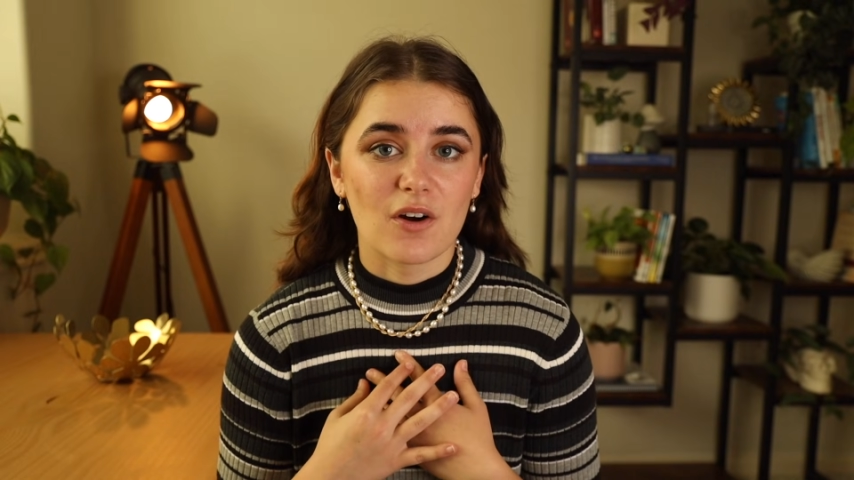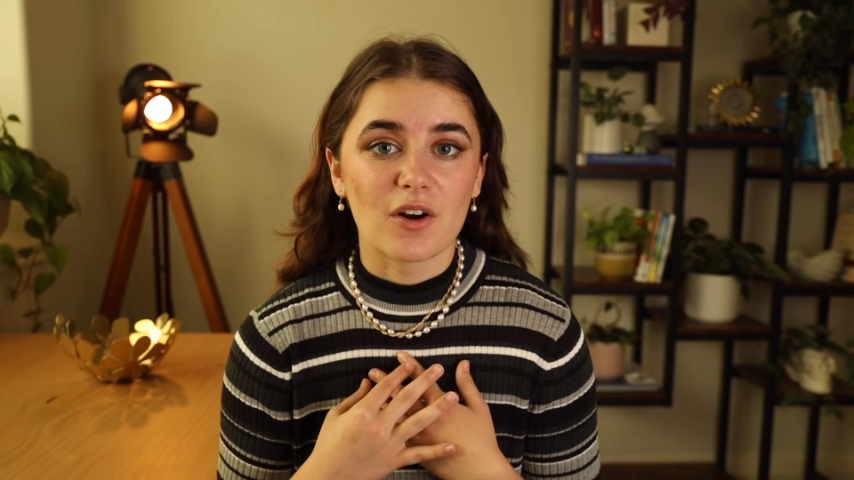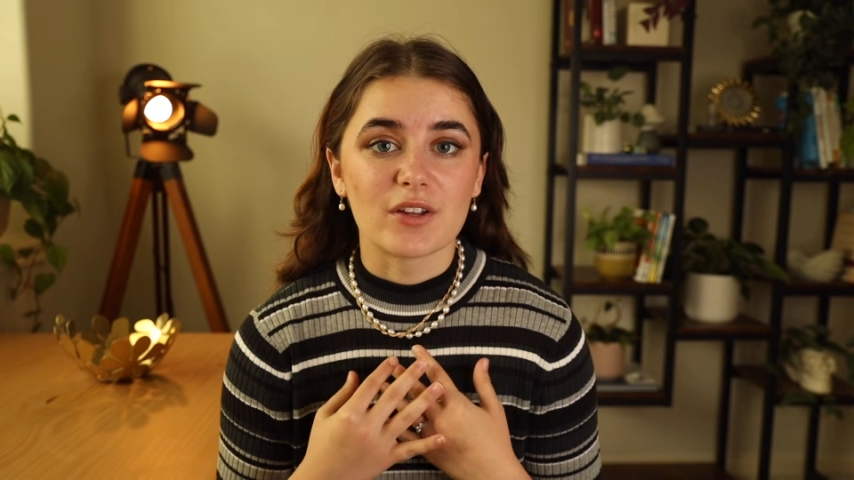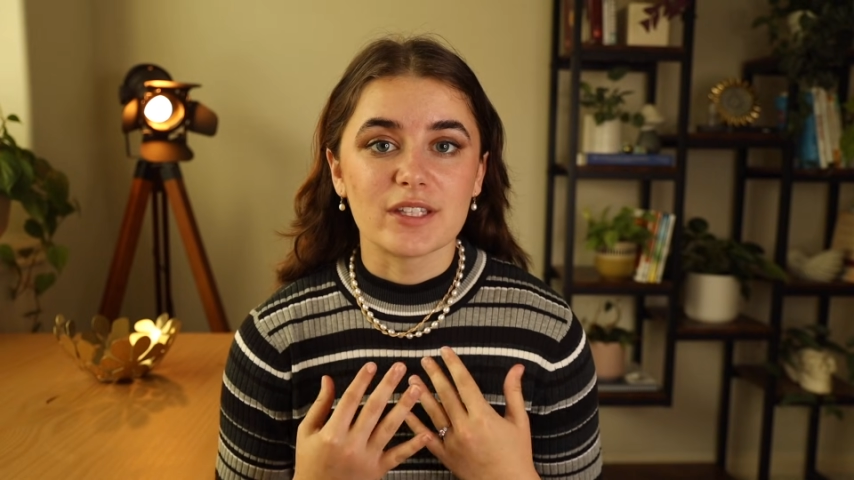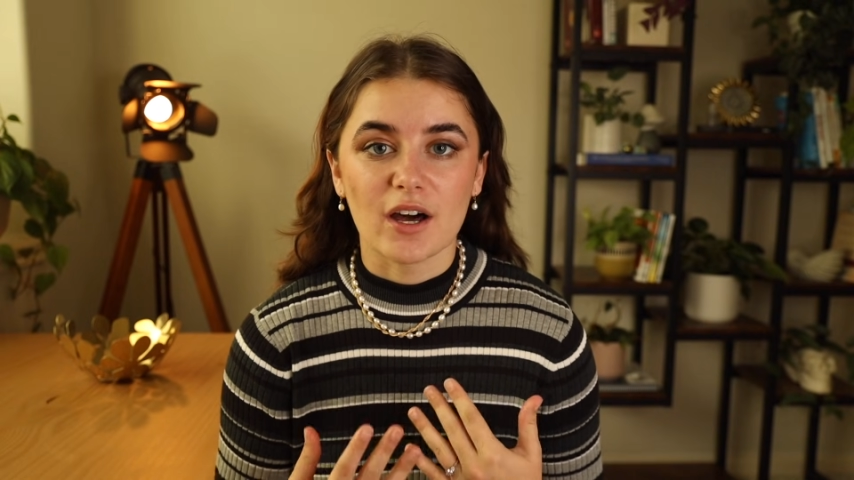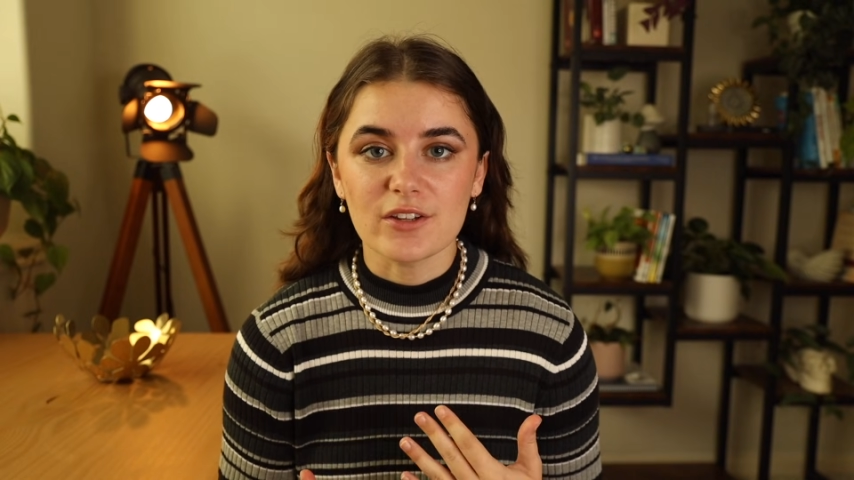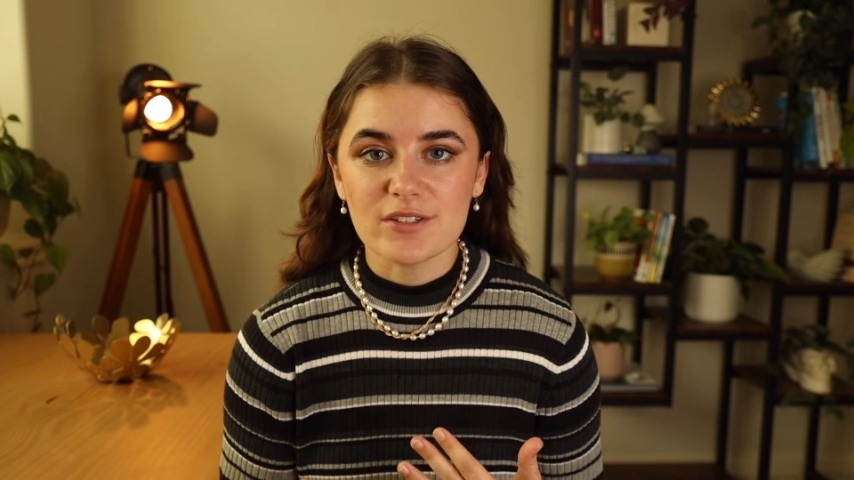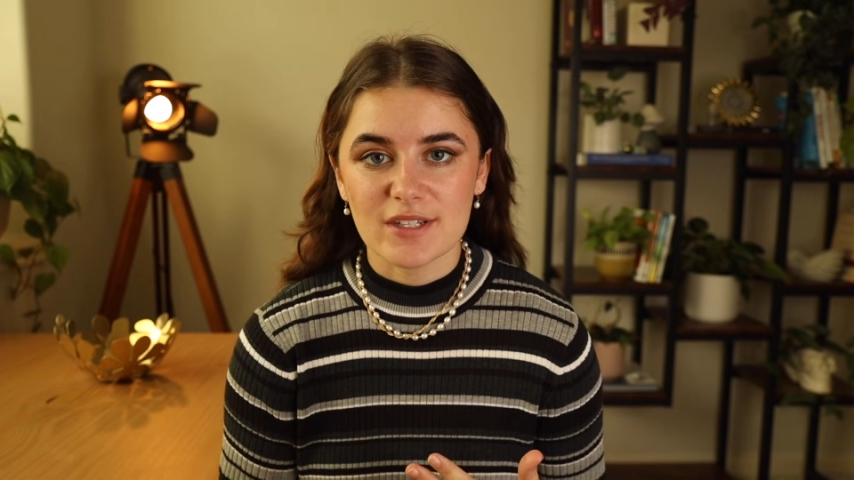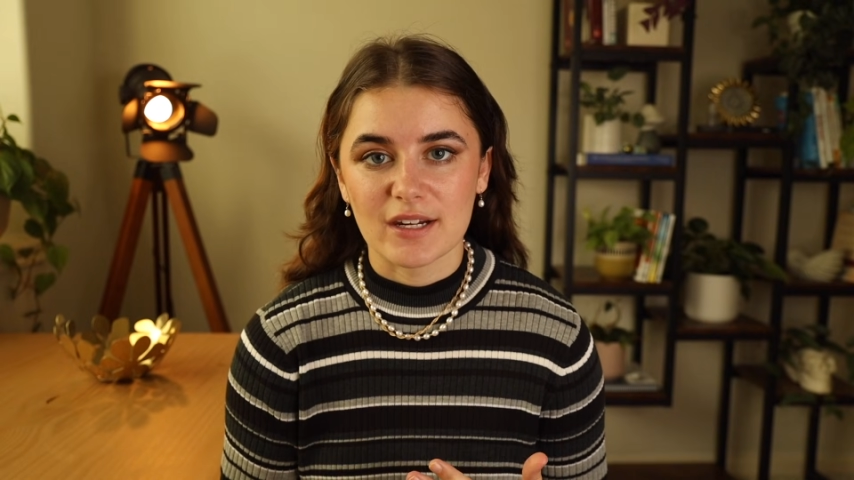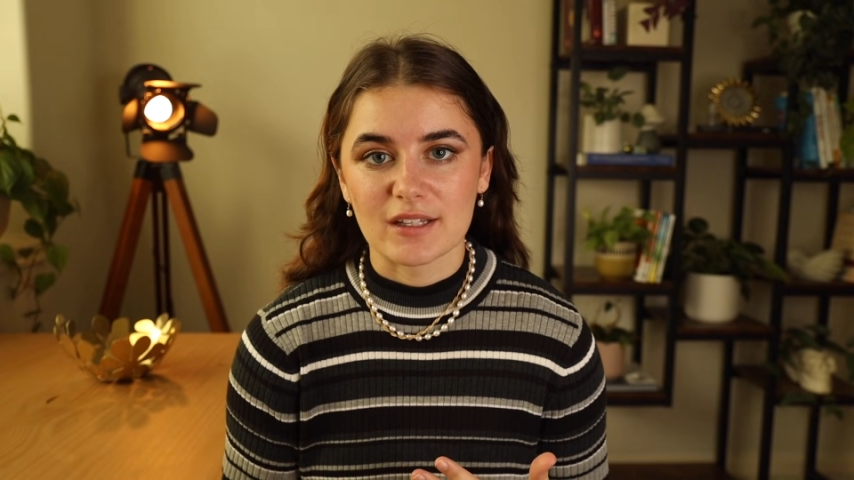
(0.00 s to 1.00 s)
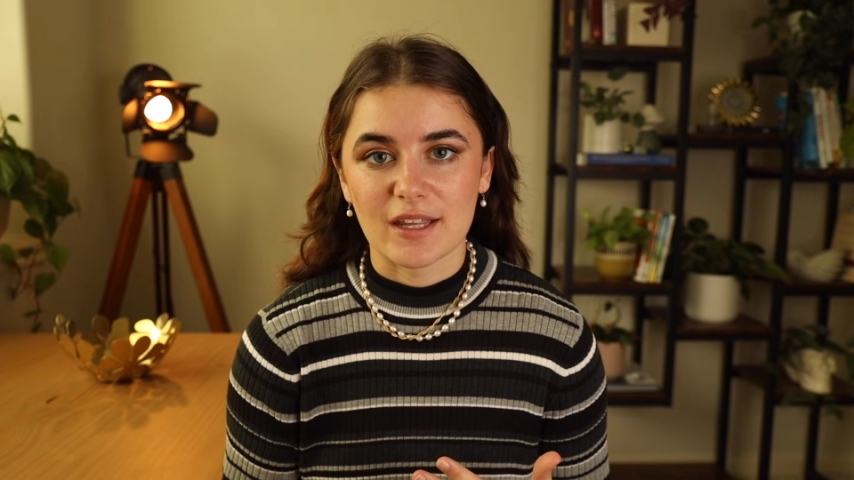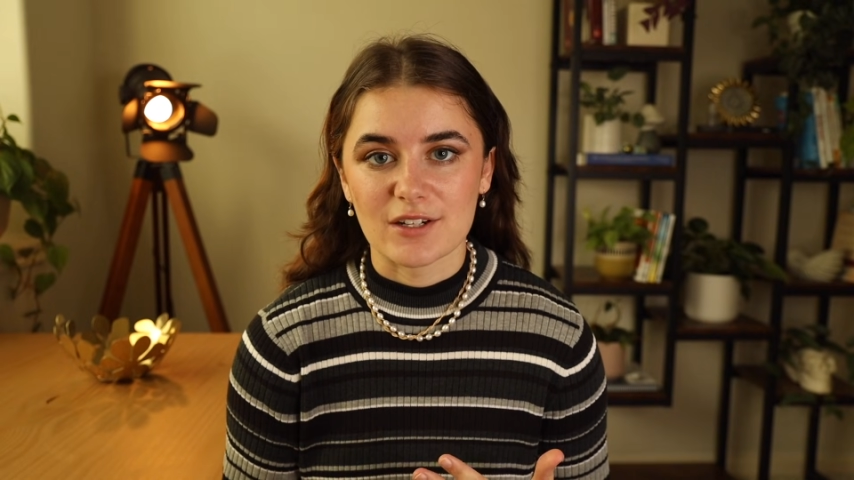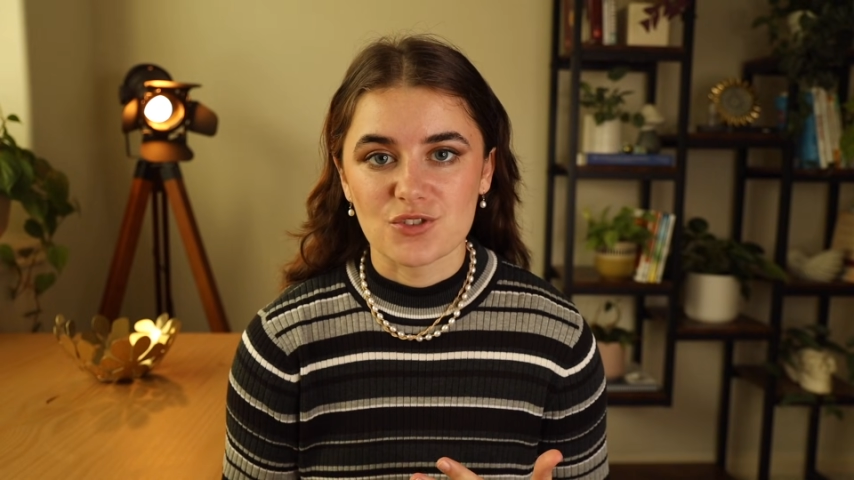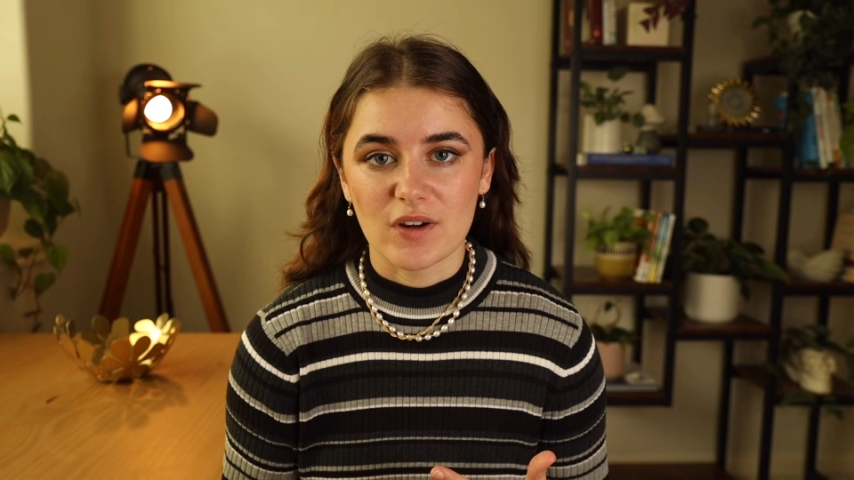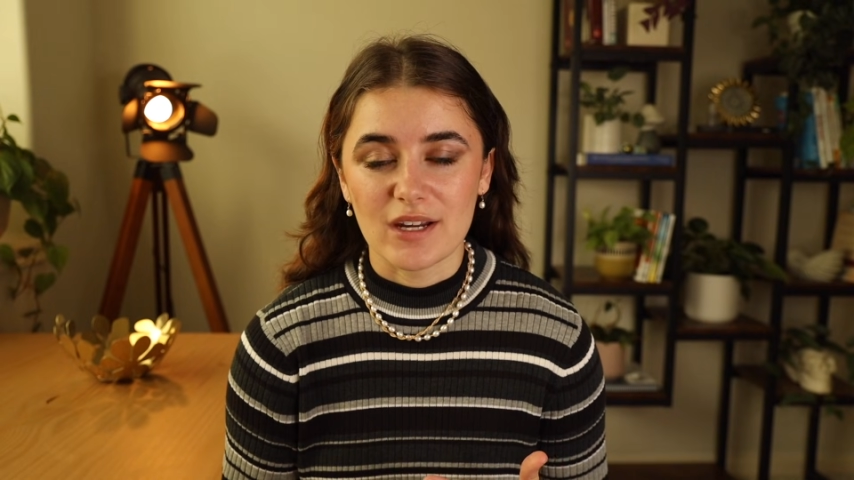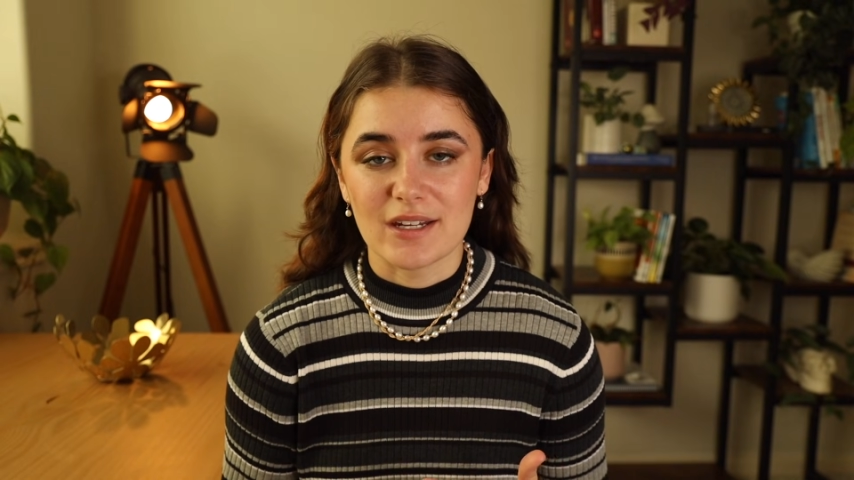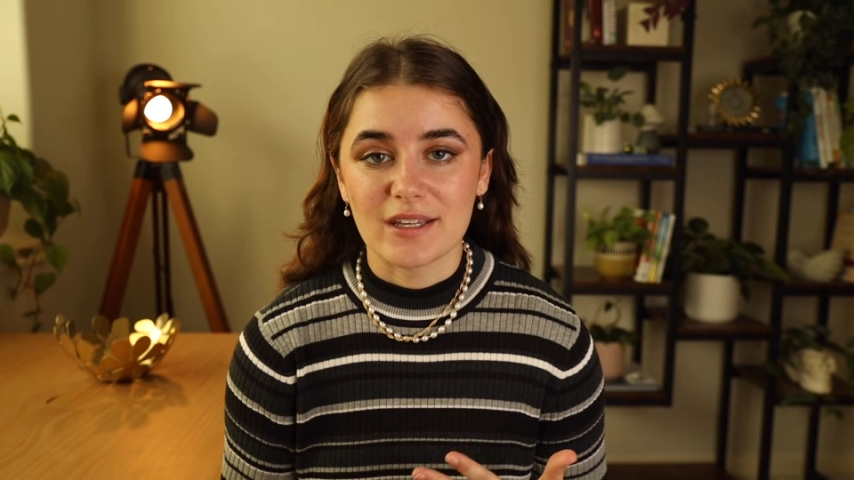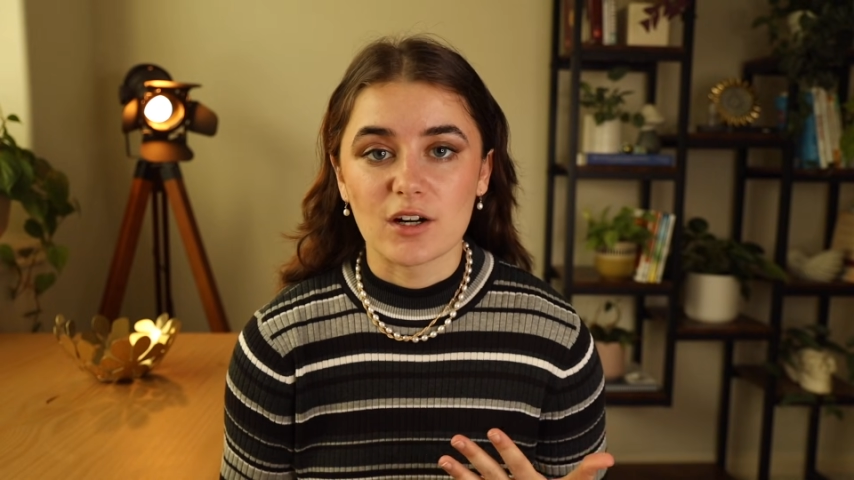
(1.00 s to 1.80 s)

are on the other side of that trade